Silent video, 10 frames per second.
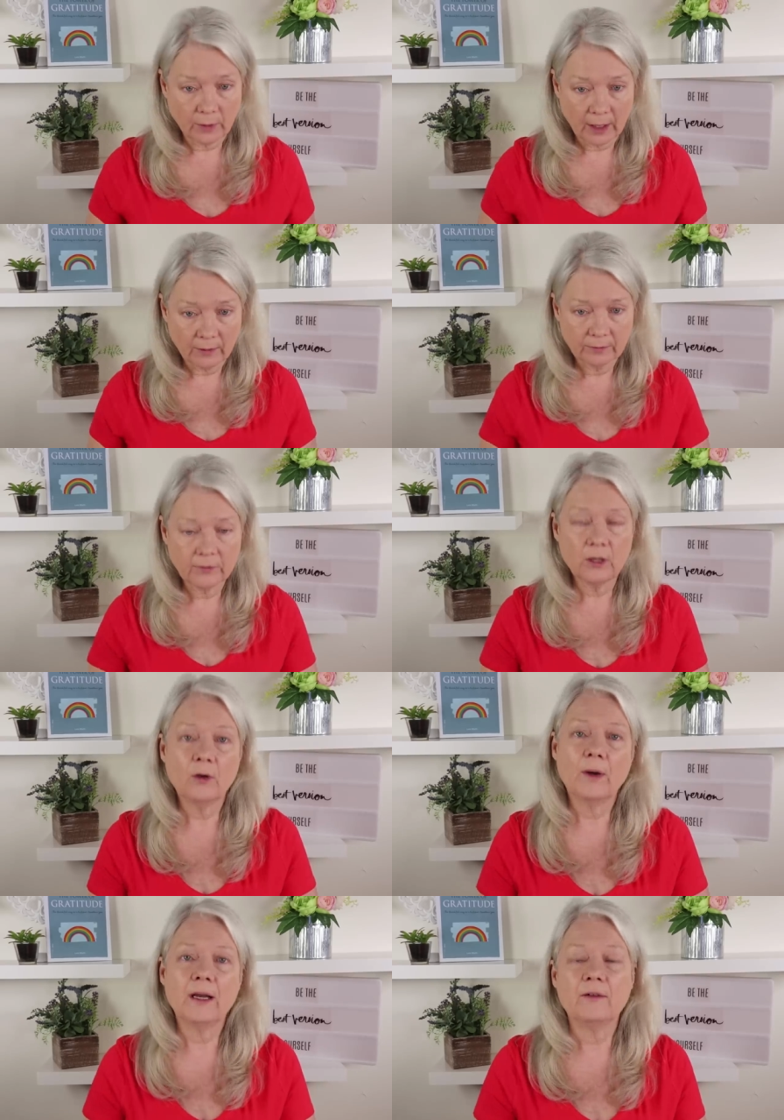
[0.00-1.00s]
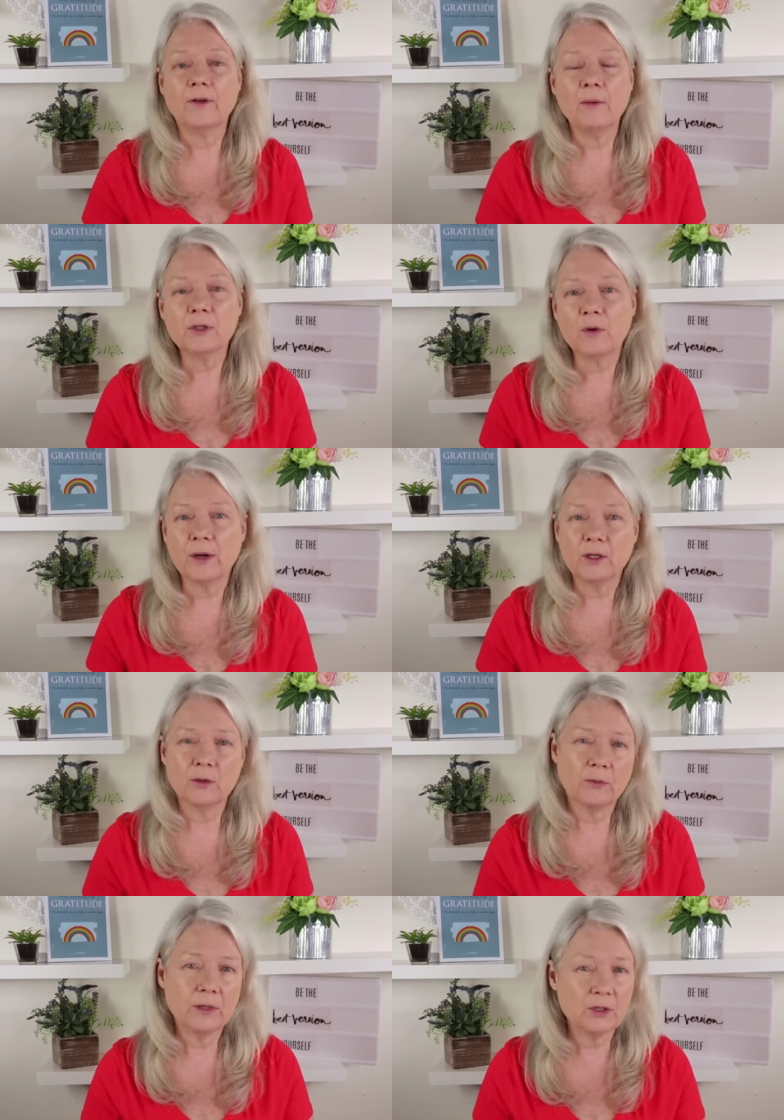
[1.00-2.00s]
Wow. You know what? If I was going
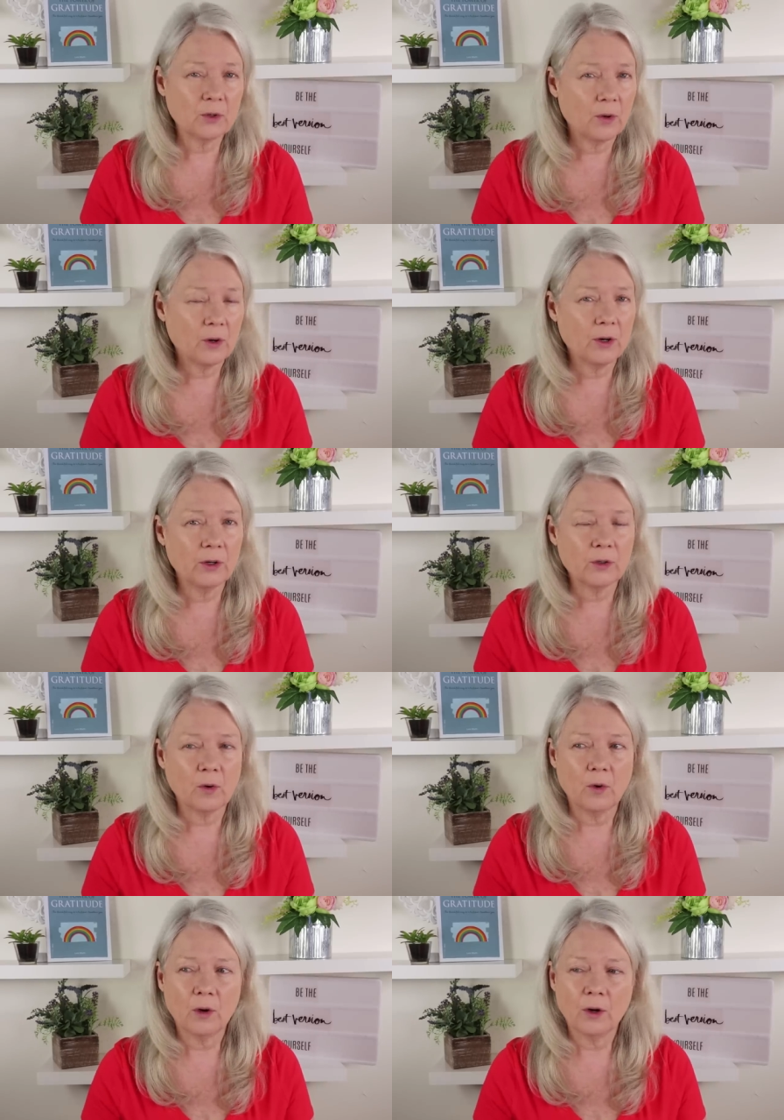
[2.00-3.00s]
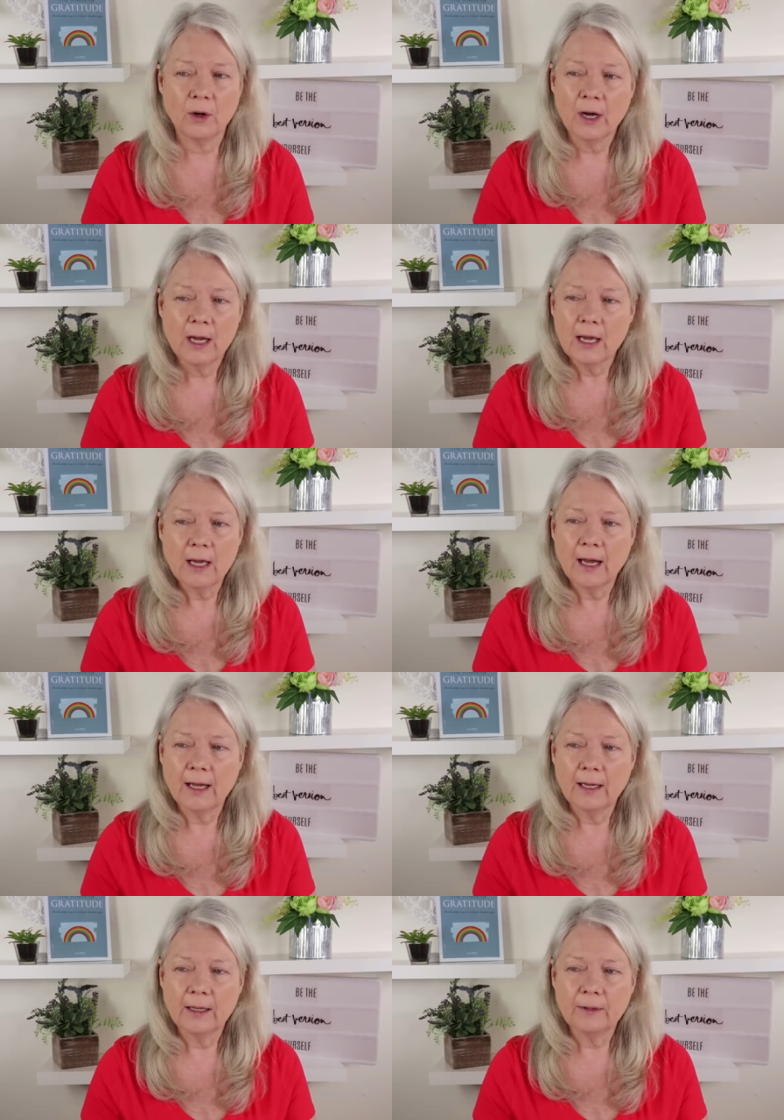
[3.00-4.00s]
to a resort or
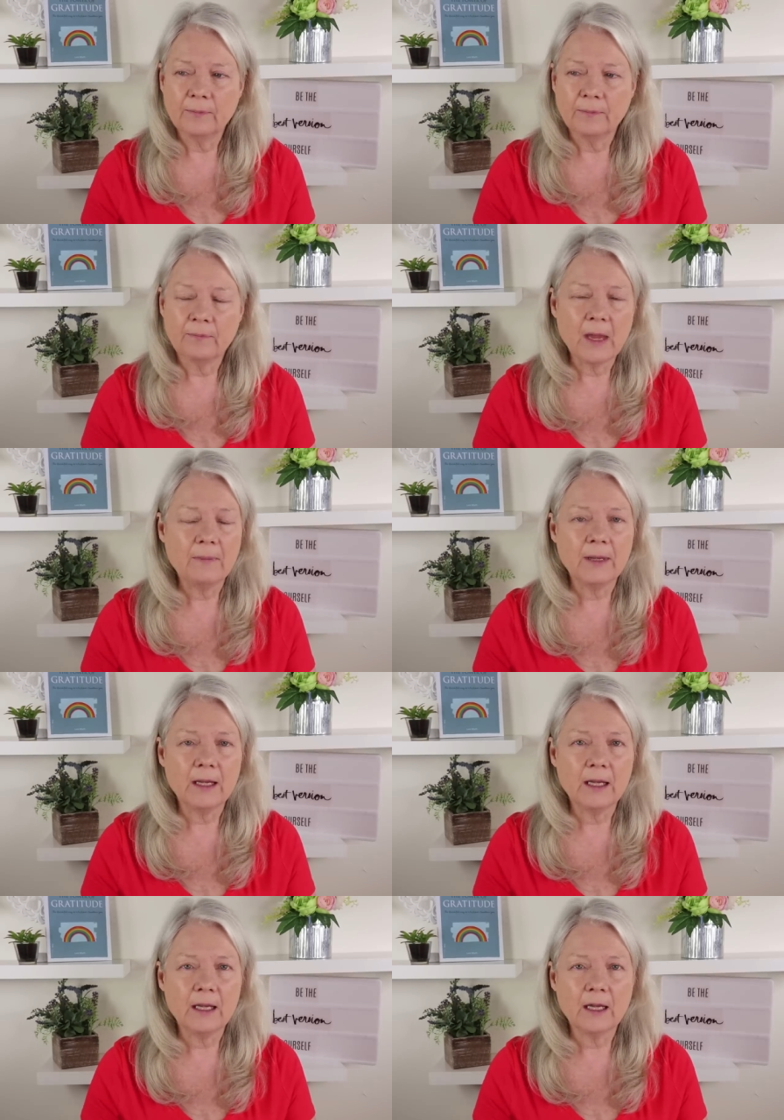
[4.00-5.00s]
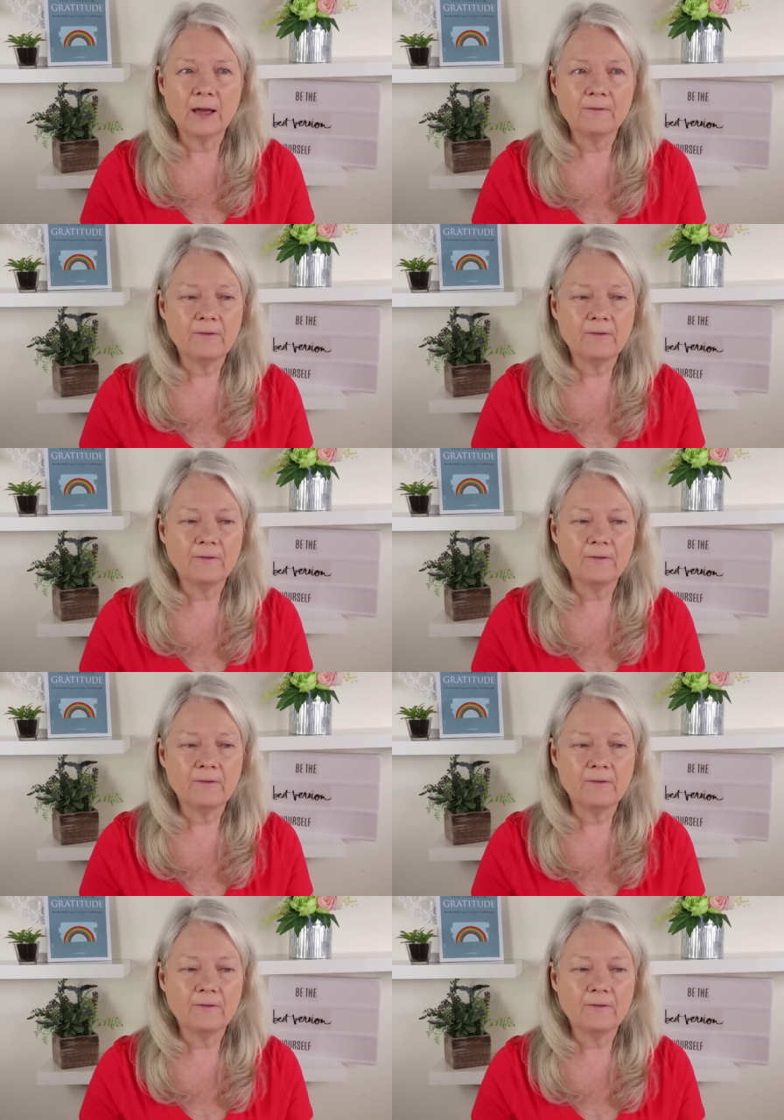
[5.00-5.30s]
um, maybe a